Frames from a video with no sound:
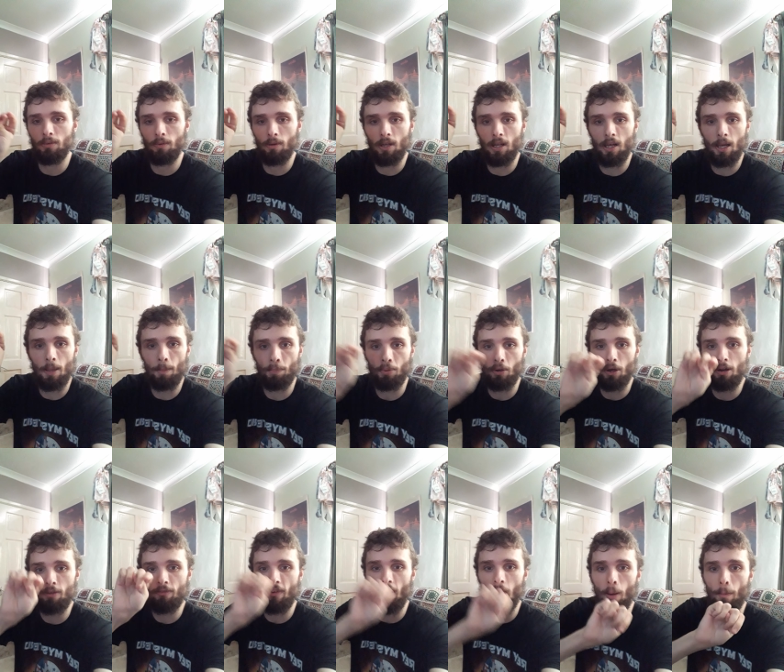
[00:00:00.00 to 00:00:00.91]
like
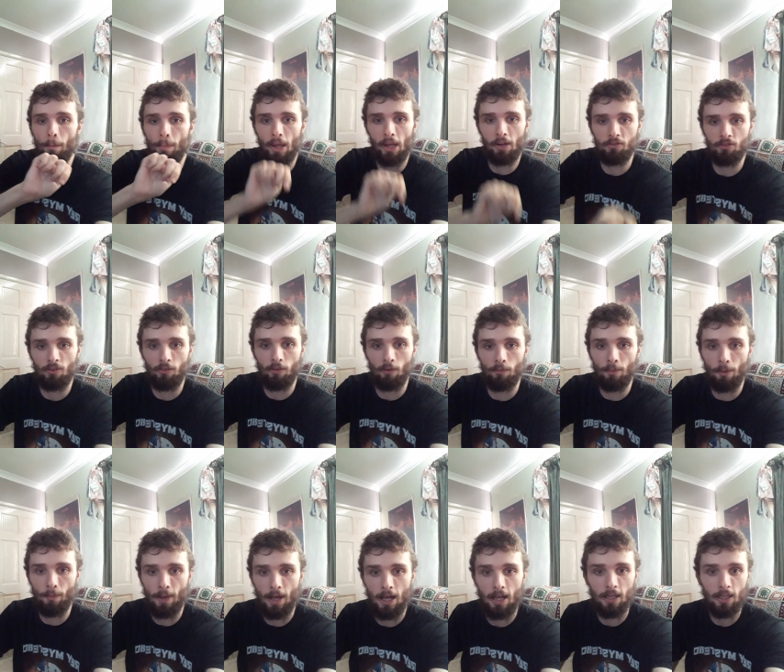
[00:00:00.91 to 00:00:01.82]
profile picture from
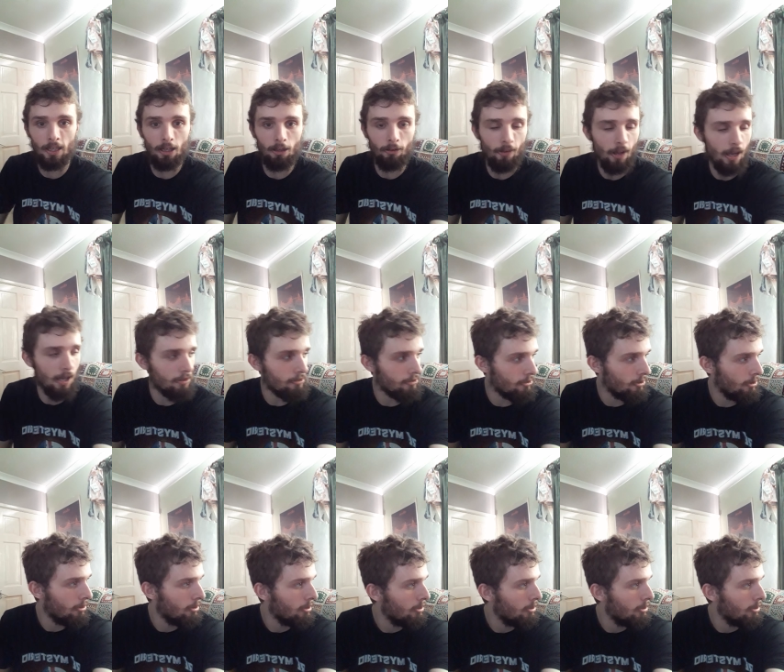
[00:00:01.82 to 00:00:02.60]
Mamaloff as